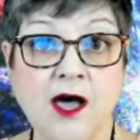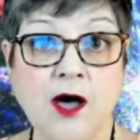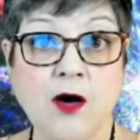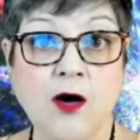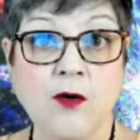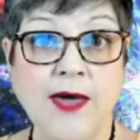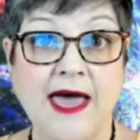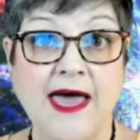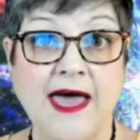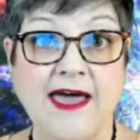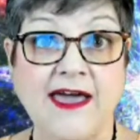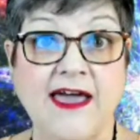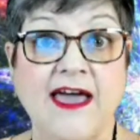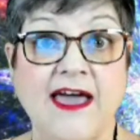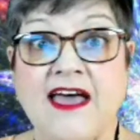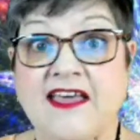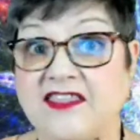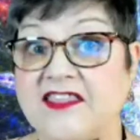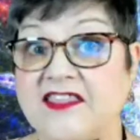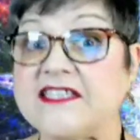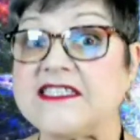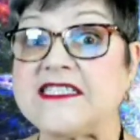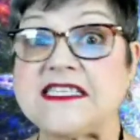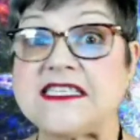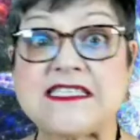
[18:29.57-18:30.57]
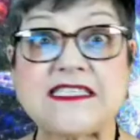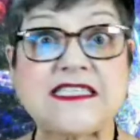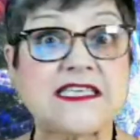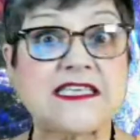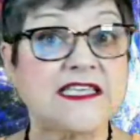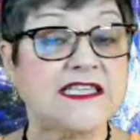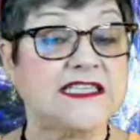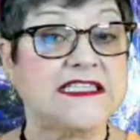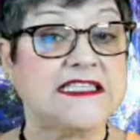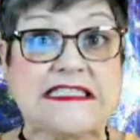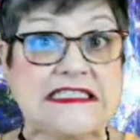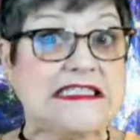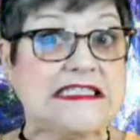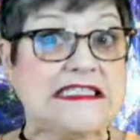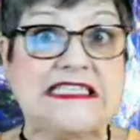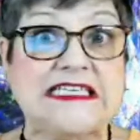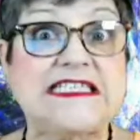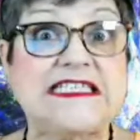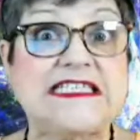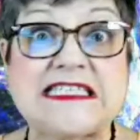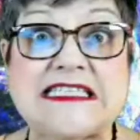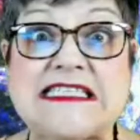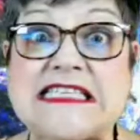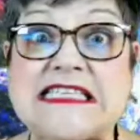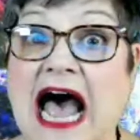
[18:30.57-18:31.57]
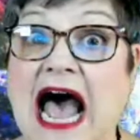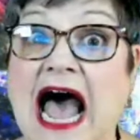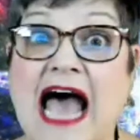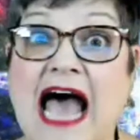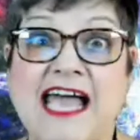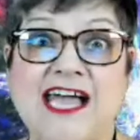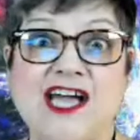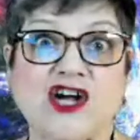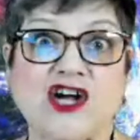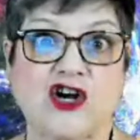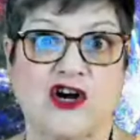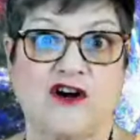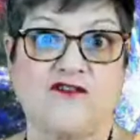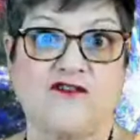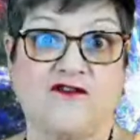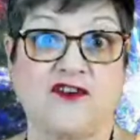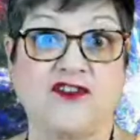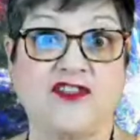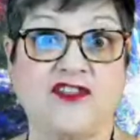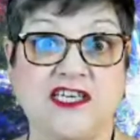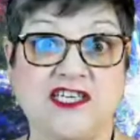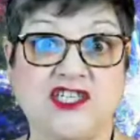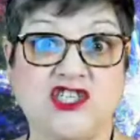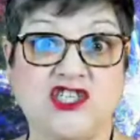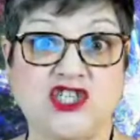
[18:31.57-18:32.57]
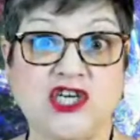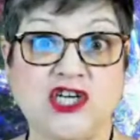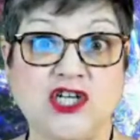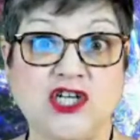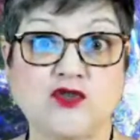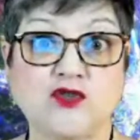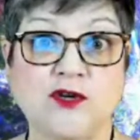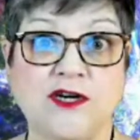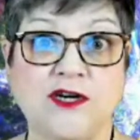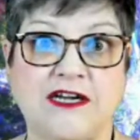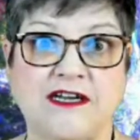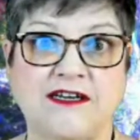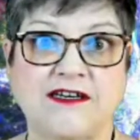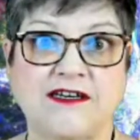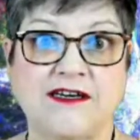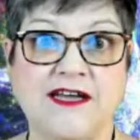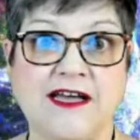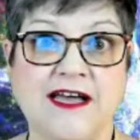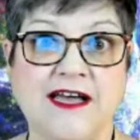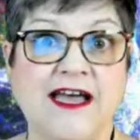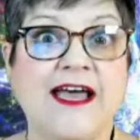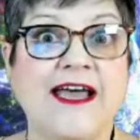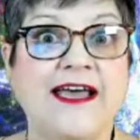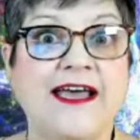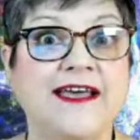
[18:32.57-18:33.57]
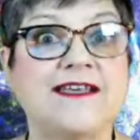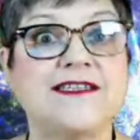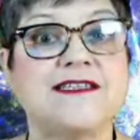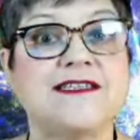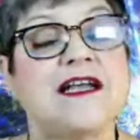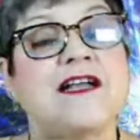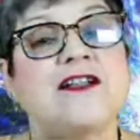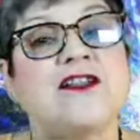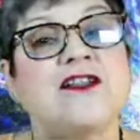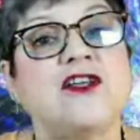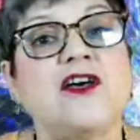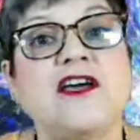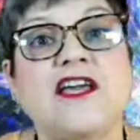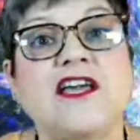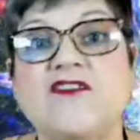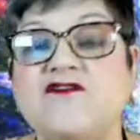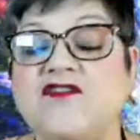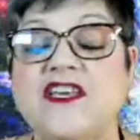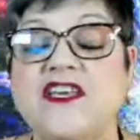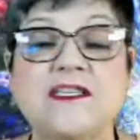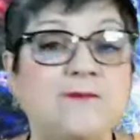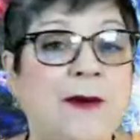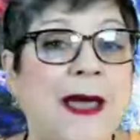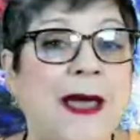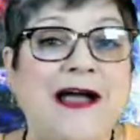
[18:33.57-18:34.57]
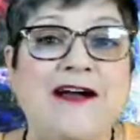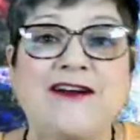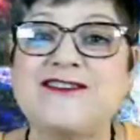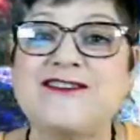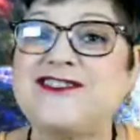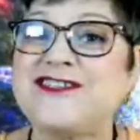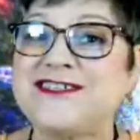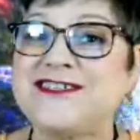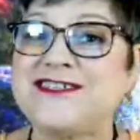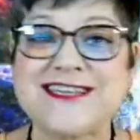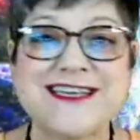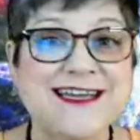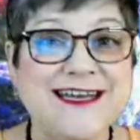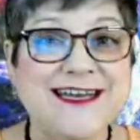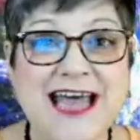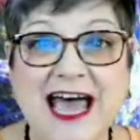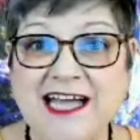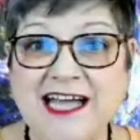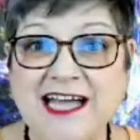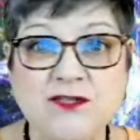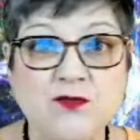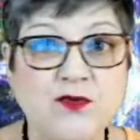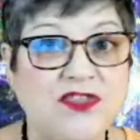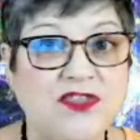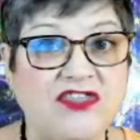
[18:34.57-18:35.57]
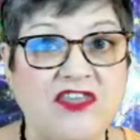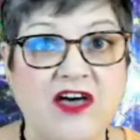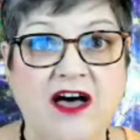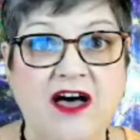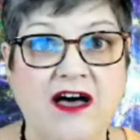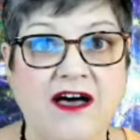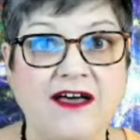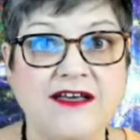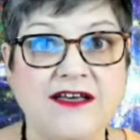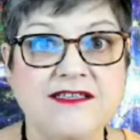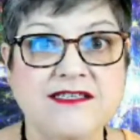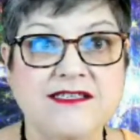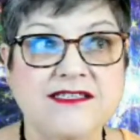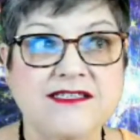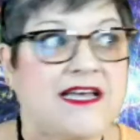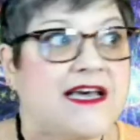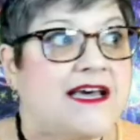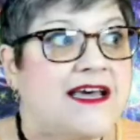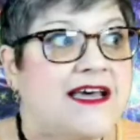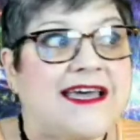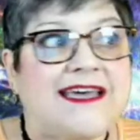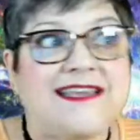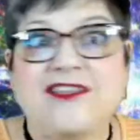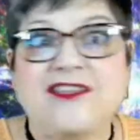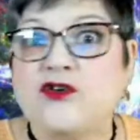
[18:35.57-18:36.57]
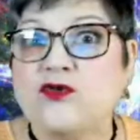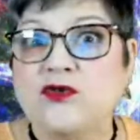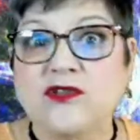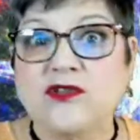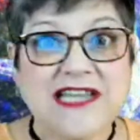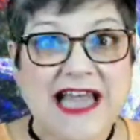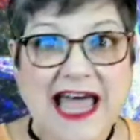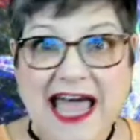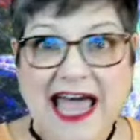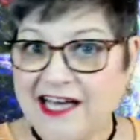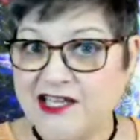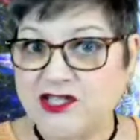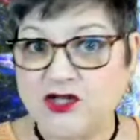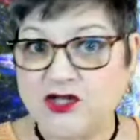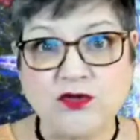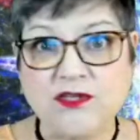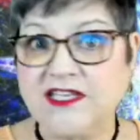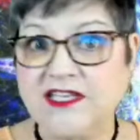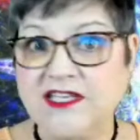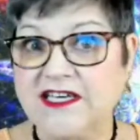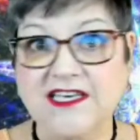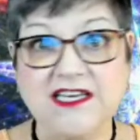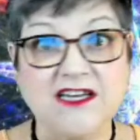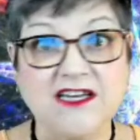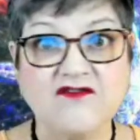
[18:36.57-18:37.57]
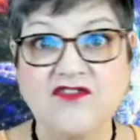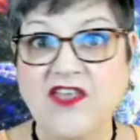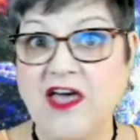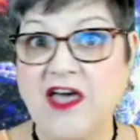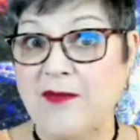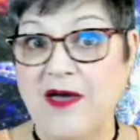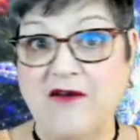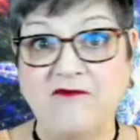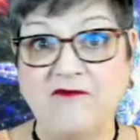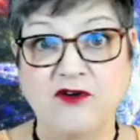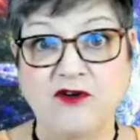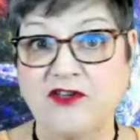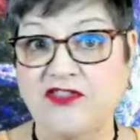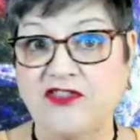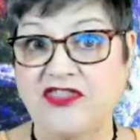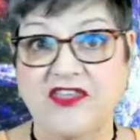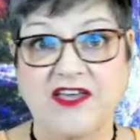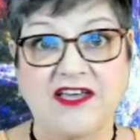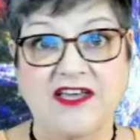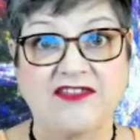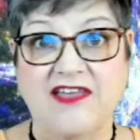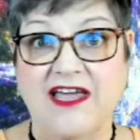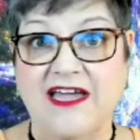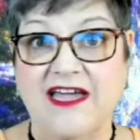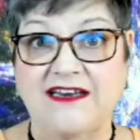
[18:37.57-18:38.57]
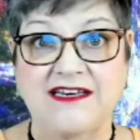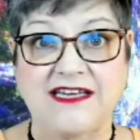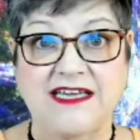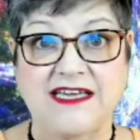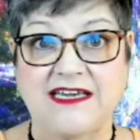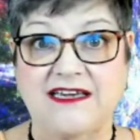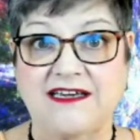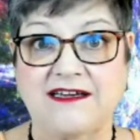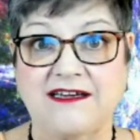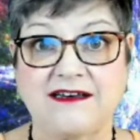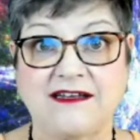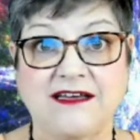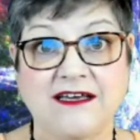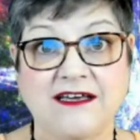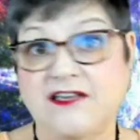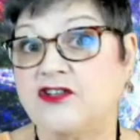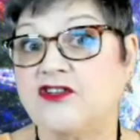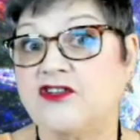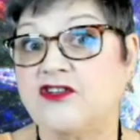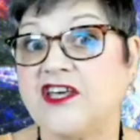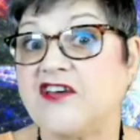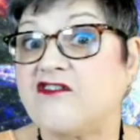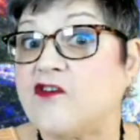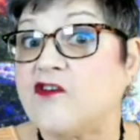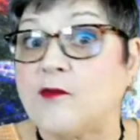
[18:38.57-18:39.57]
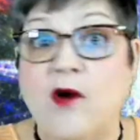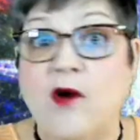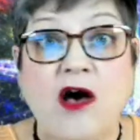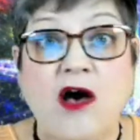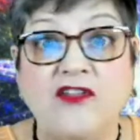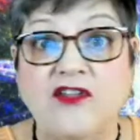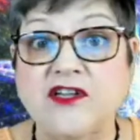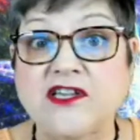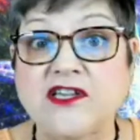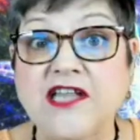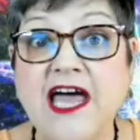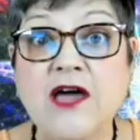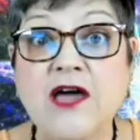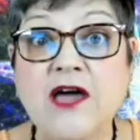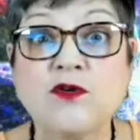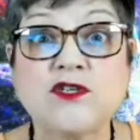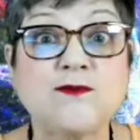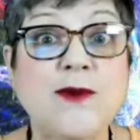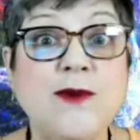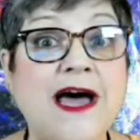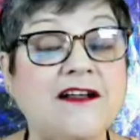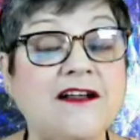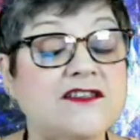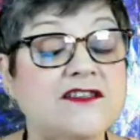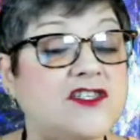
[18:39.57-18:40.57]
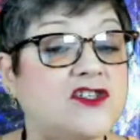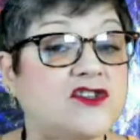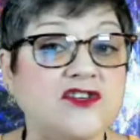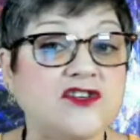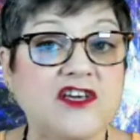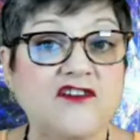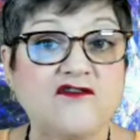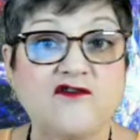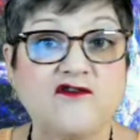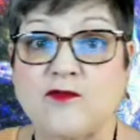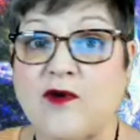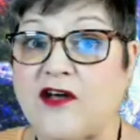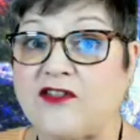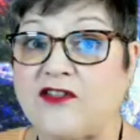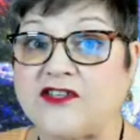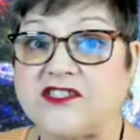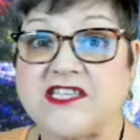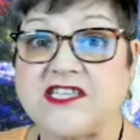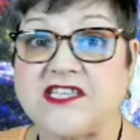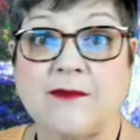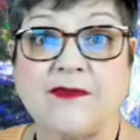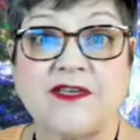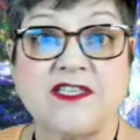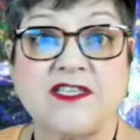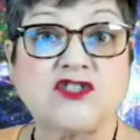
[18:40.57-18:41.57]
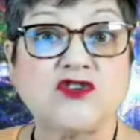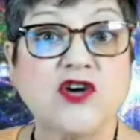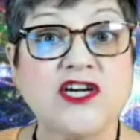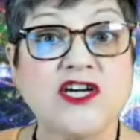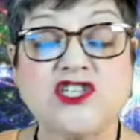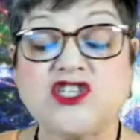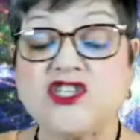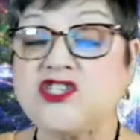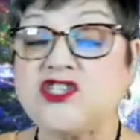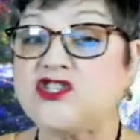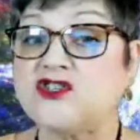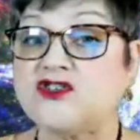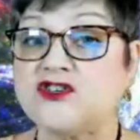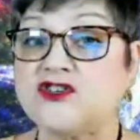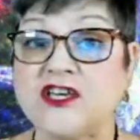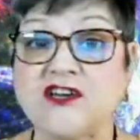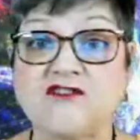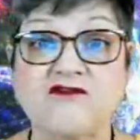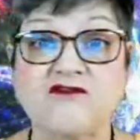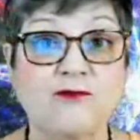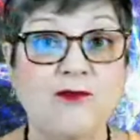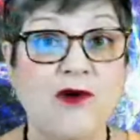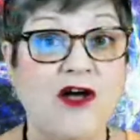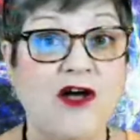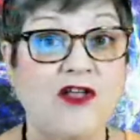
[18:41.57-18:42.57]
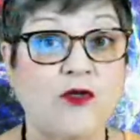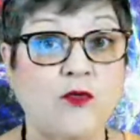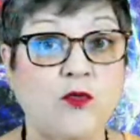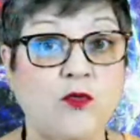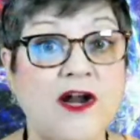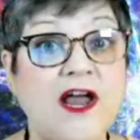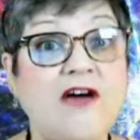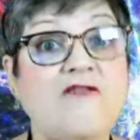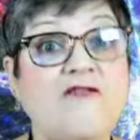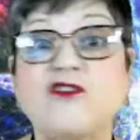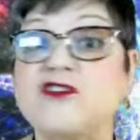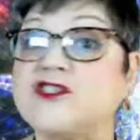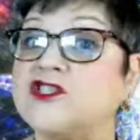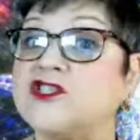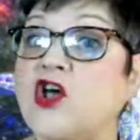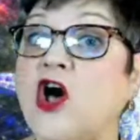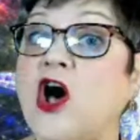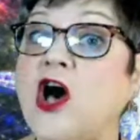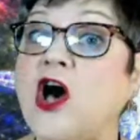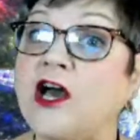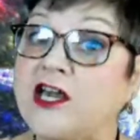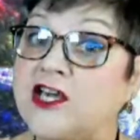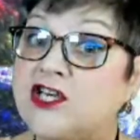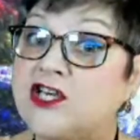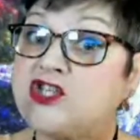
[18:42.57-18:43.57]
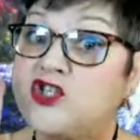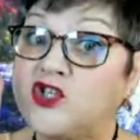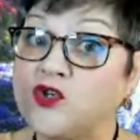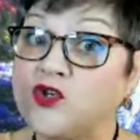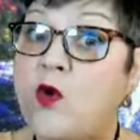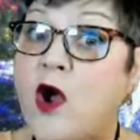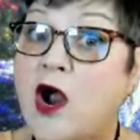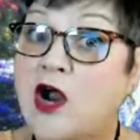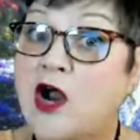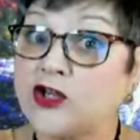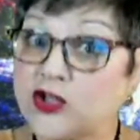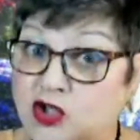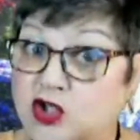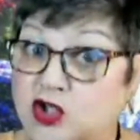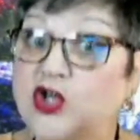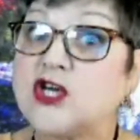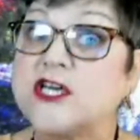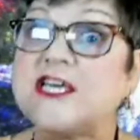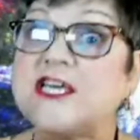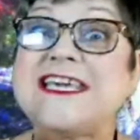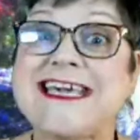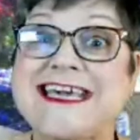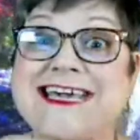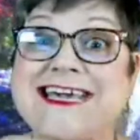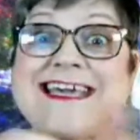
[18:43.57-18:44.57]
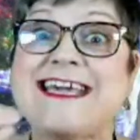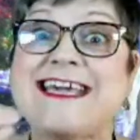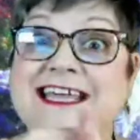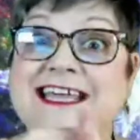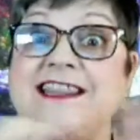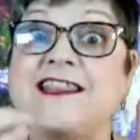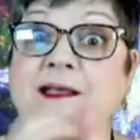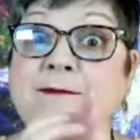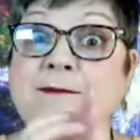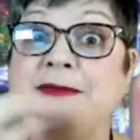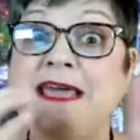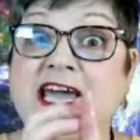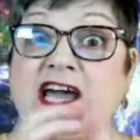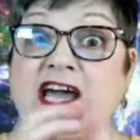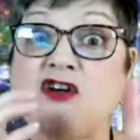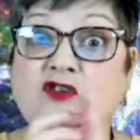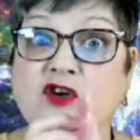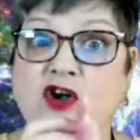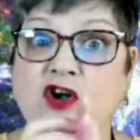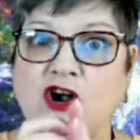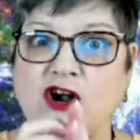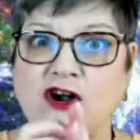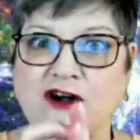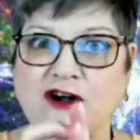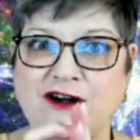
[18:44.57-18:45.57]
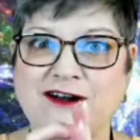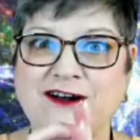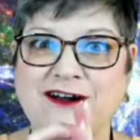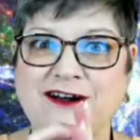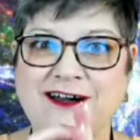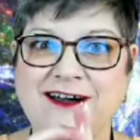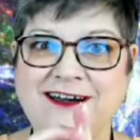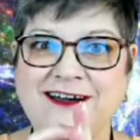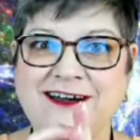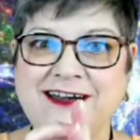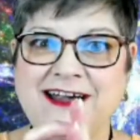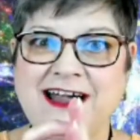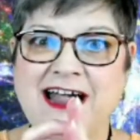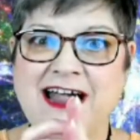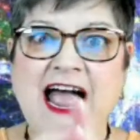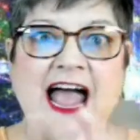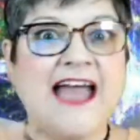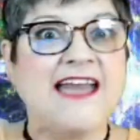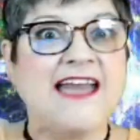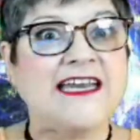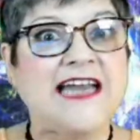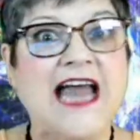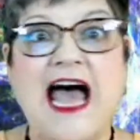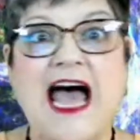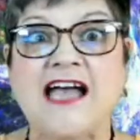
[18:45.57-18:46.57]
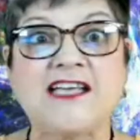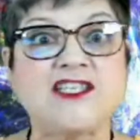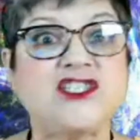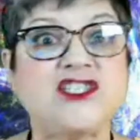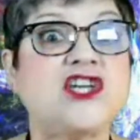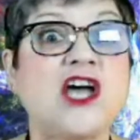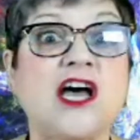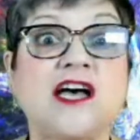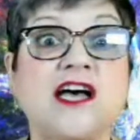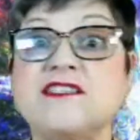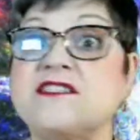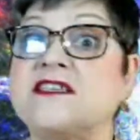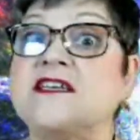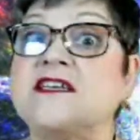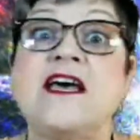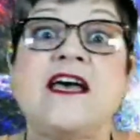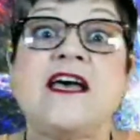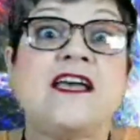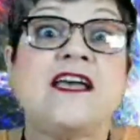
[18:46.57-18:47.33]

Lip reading: Okay. This is the desire for these children is, look, if these parents just connect with us, you'll naturally give them everything they need. You'll give them all the language models. You'll give them all the demonstrations. You'll give them all the whatever, as long as you are looking in the mirror and not just,